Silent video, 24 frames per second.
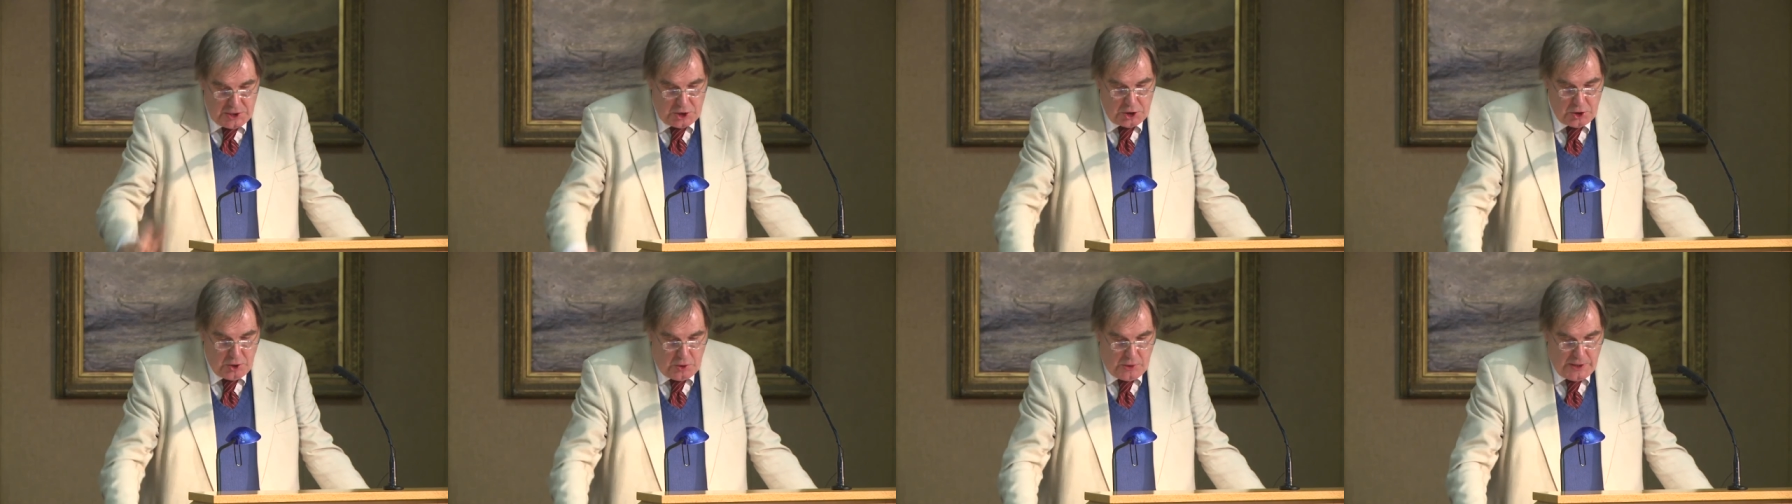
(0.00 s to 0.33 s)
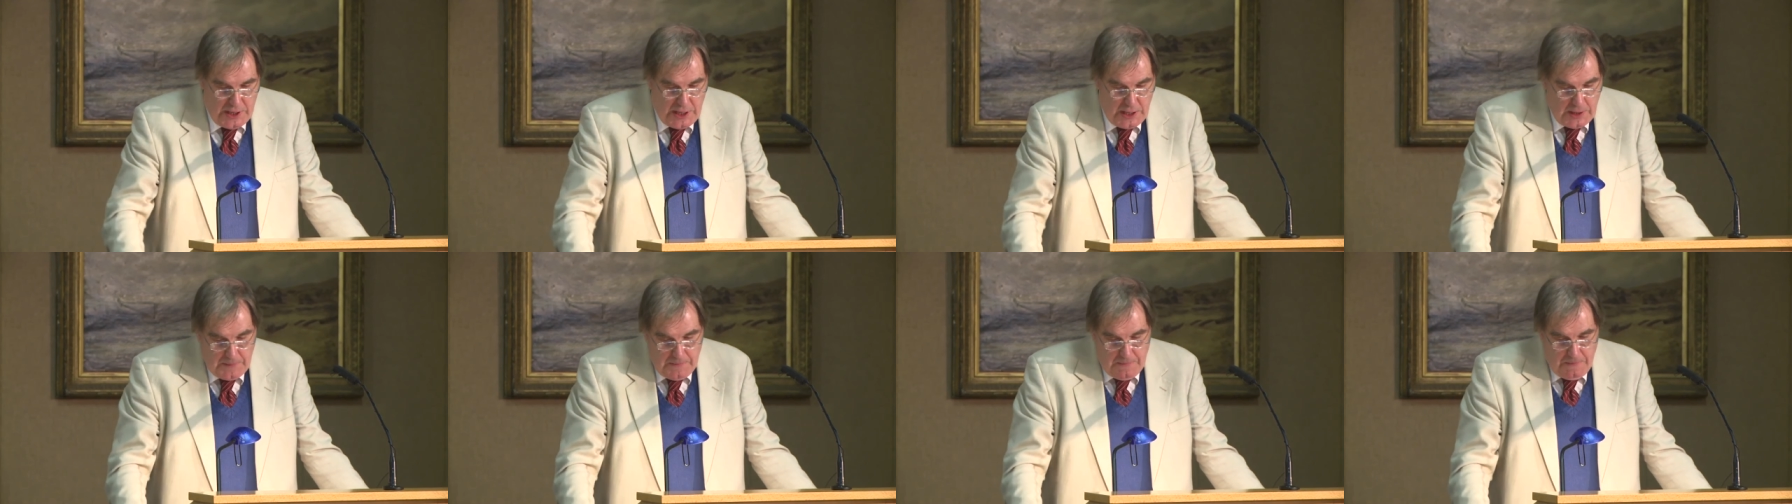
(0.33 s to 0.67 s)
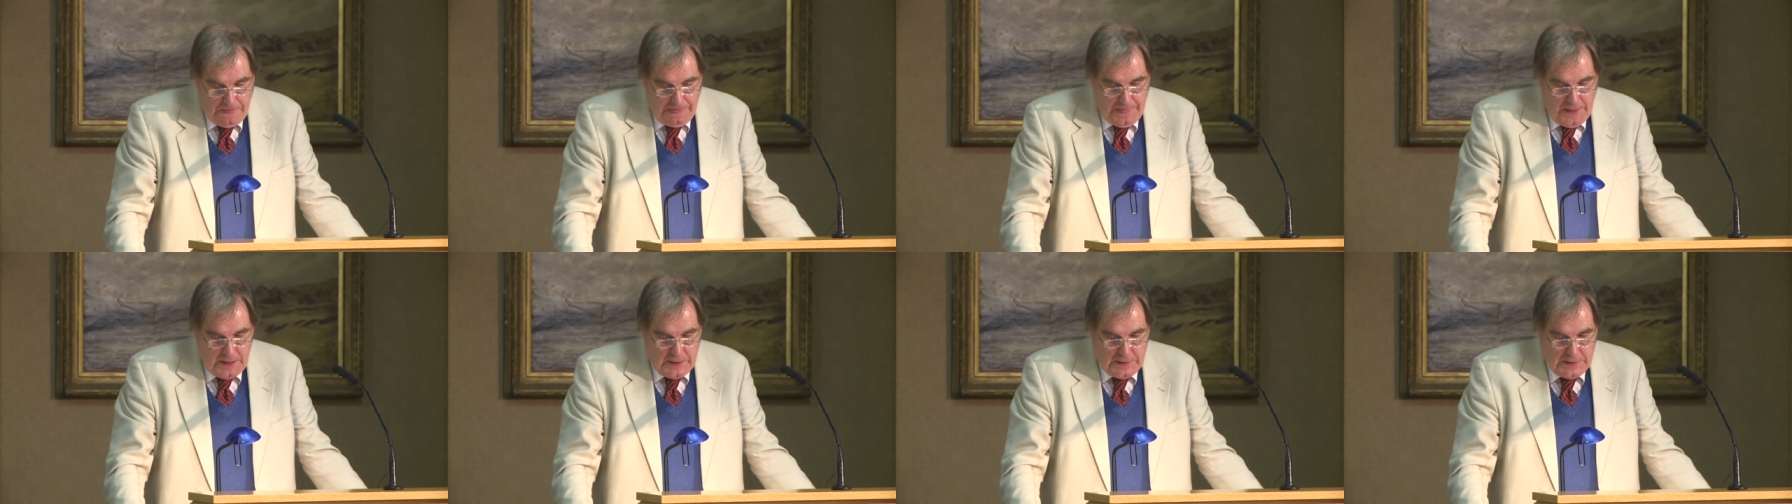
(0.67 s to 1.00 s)

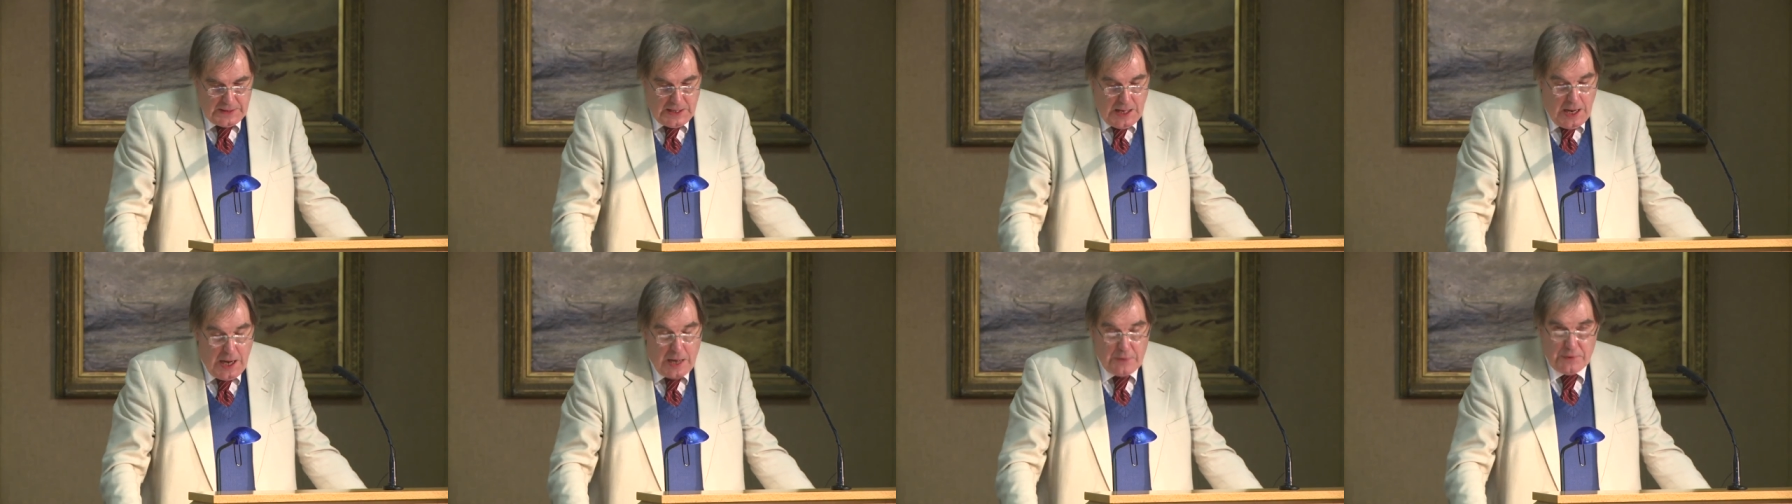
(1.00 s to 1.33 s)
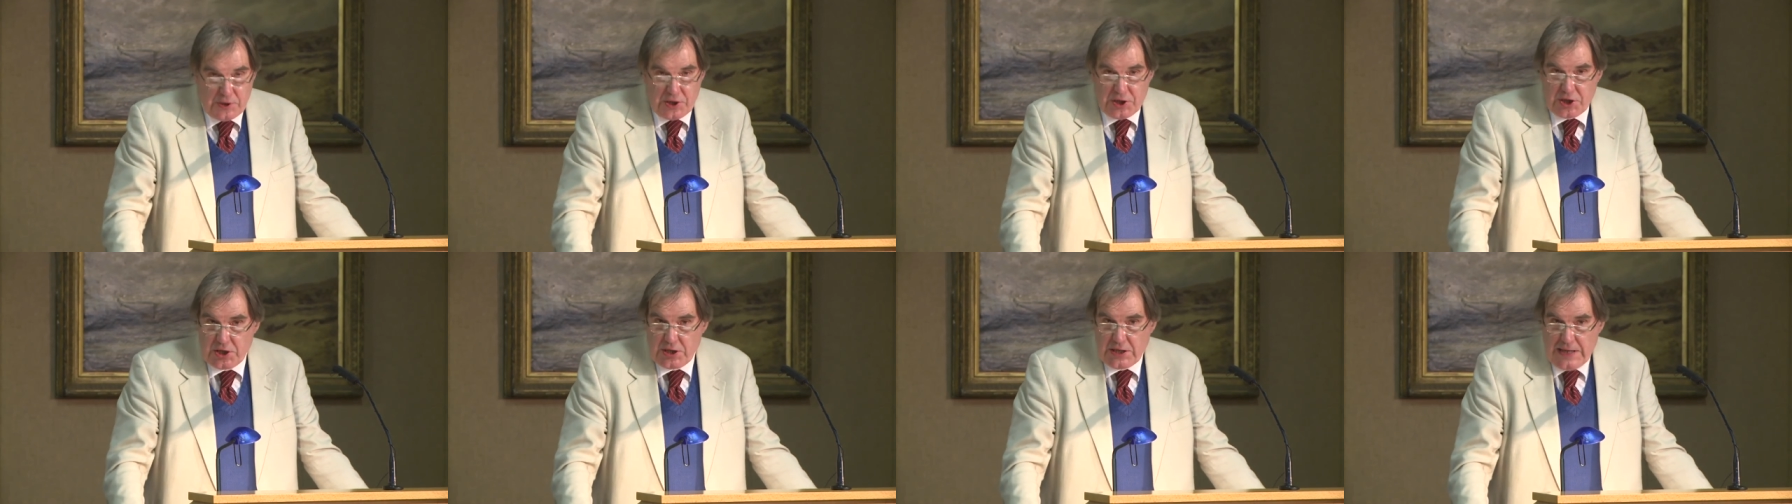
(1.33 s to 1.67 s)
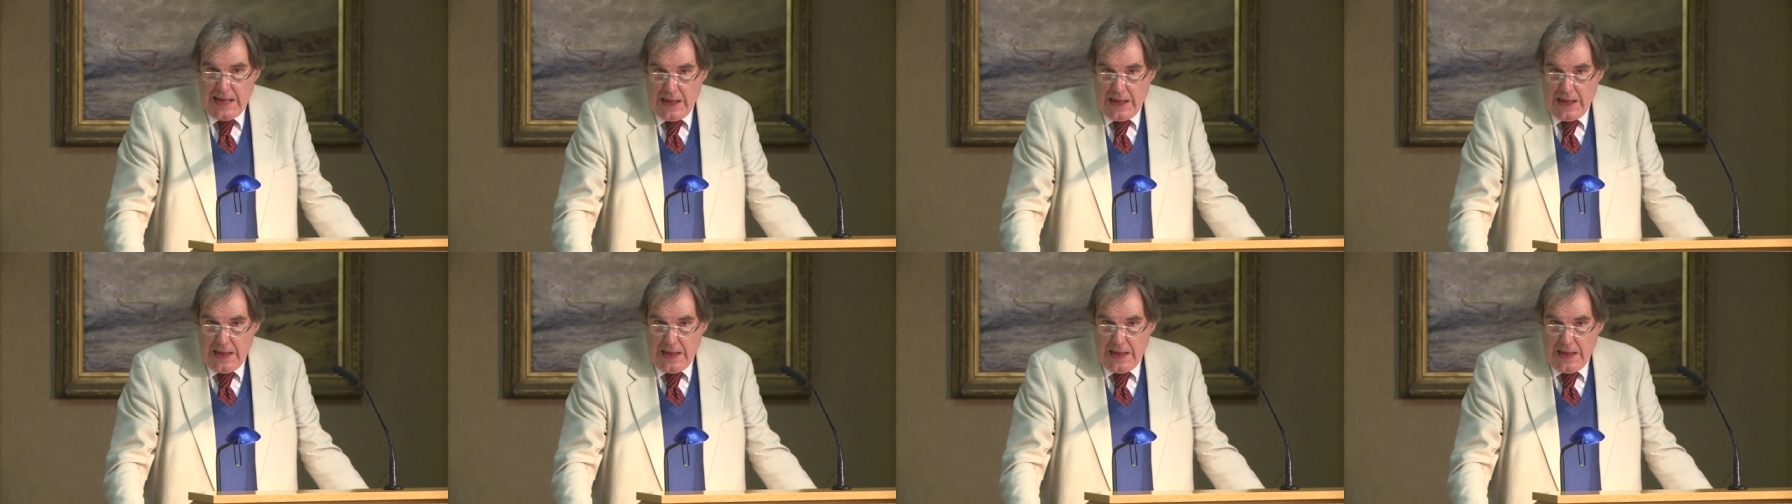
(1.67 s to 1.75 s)
enjoying the Irish